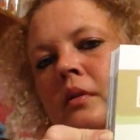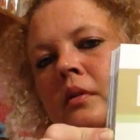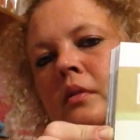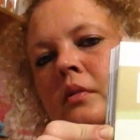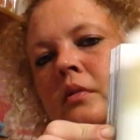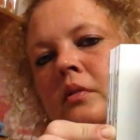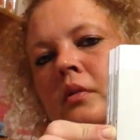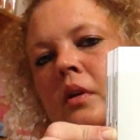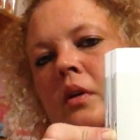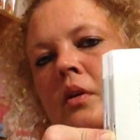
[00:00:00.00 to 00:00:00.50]

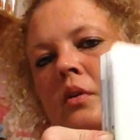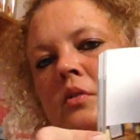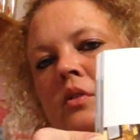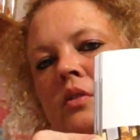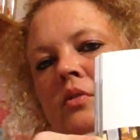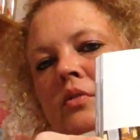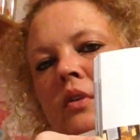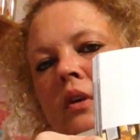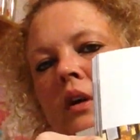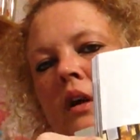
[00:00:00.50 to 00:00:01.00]
So
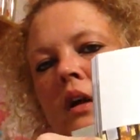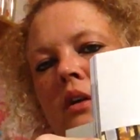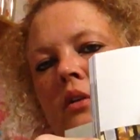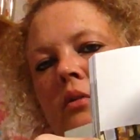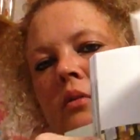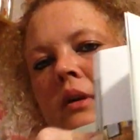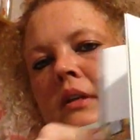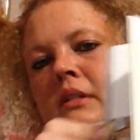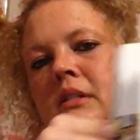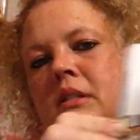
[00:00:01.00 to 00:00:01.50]
different kind
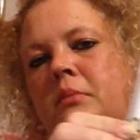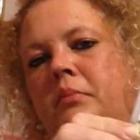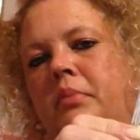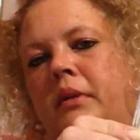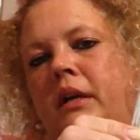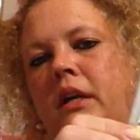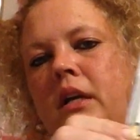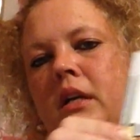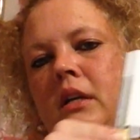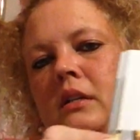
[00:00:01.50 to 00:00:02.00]
of
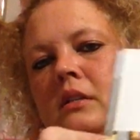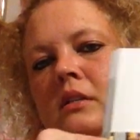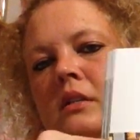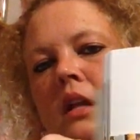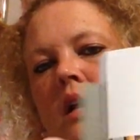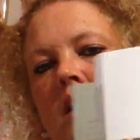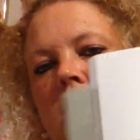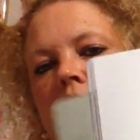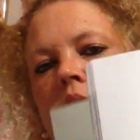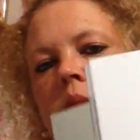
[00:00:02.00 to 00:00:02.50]
recipes,
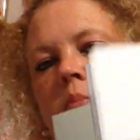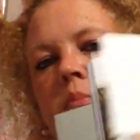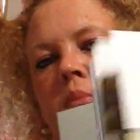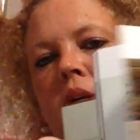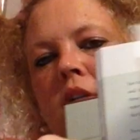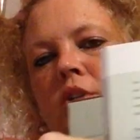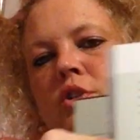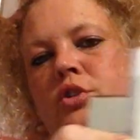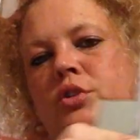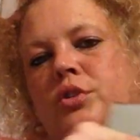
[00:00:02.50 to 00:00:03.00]
lots of
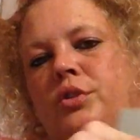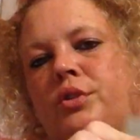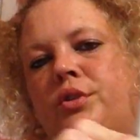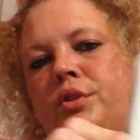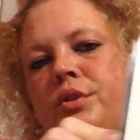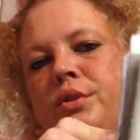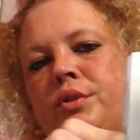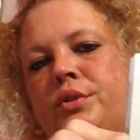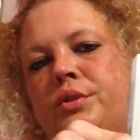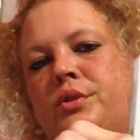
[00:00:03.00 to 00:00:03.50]

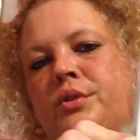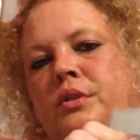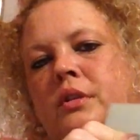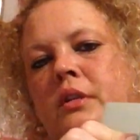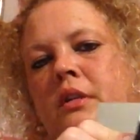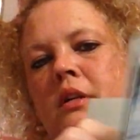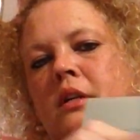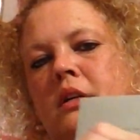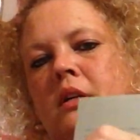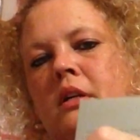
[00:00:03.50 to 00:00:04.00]
pictures.
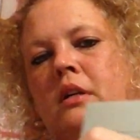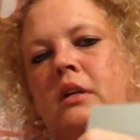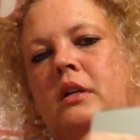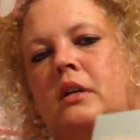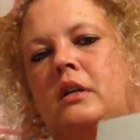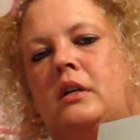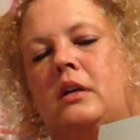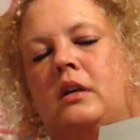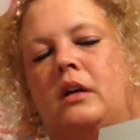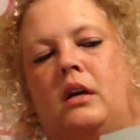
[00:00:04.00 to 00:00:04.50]

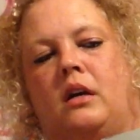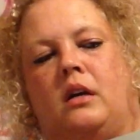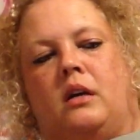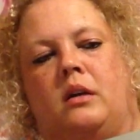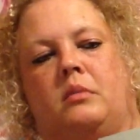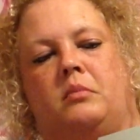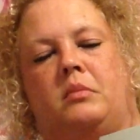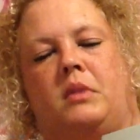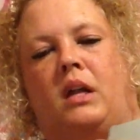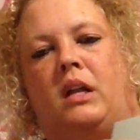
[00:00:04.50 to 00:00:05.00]

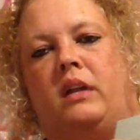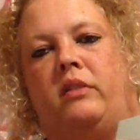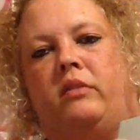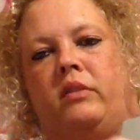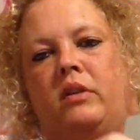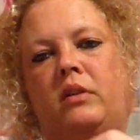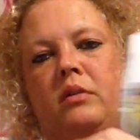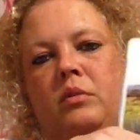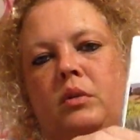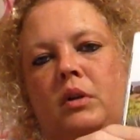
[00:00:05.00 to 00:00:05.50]
I'm not
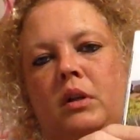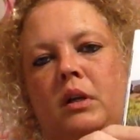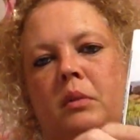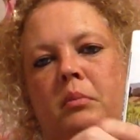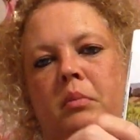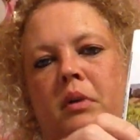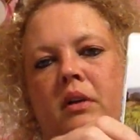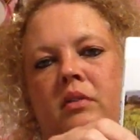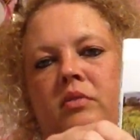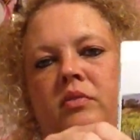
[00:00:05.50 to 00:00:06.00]
even really a
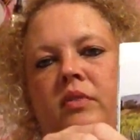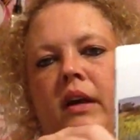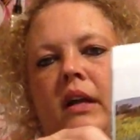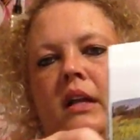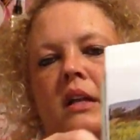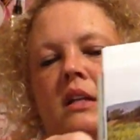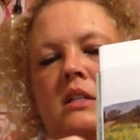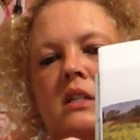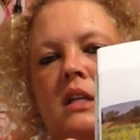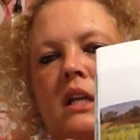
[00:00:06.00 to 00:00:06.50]
big
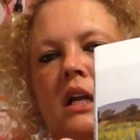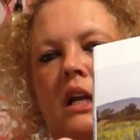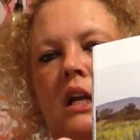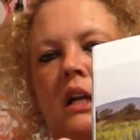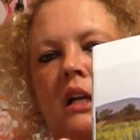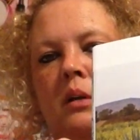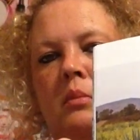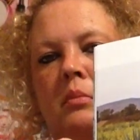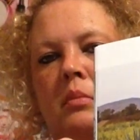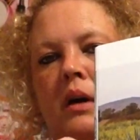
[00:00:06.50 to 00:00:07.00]
fan of
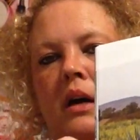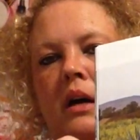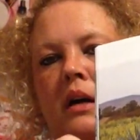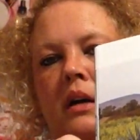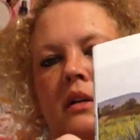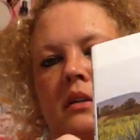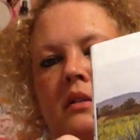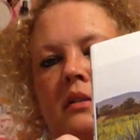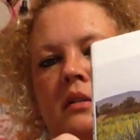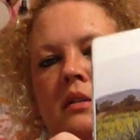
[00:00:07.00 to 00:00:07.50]
tequila,
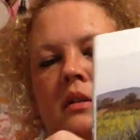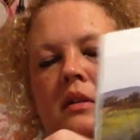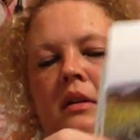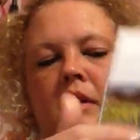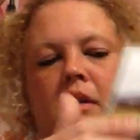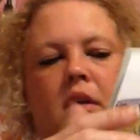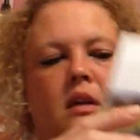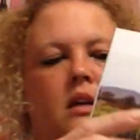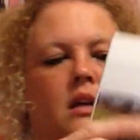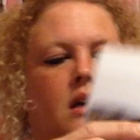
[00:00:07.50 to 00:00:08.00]
but
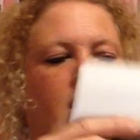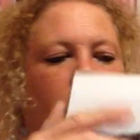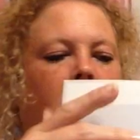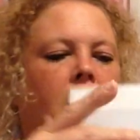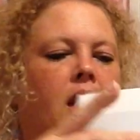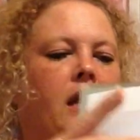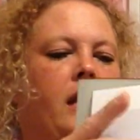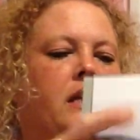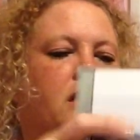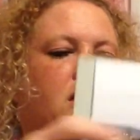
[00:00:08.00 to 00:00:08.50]
I
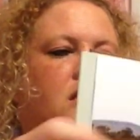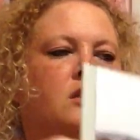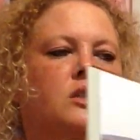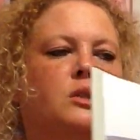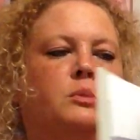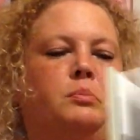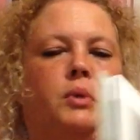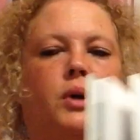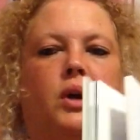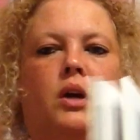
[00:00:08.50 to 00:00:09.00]
like
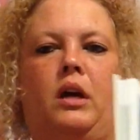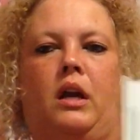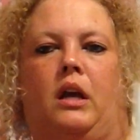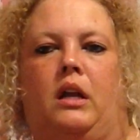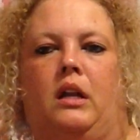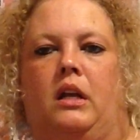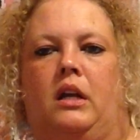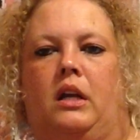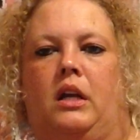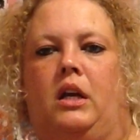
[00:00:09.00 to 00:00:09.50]
this book
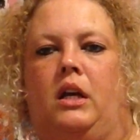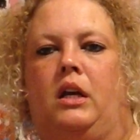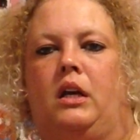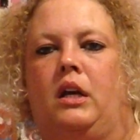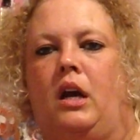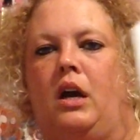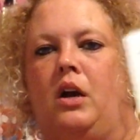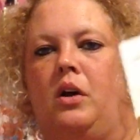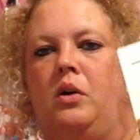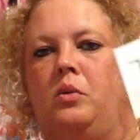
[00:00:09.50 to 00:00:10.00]
and it could
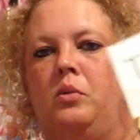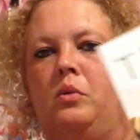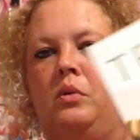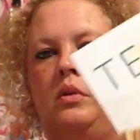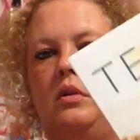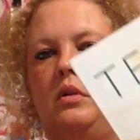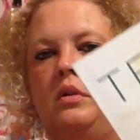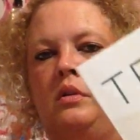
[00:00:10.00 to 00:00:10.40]
go,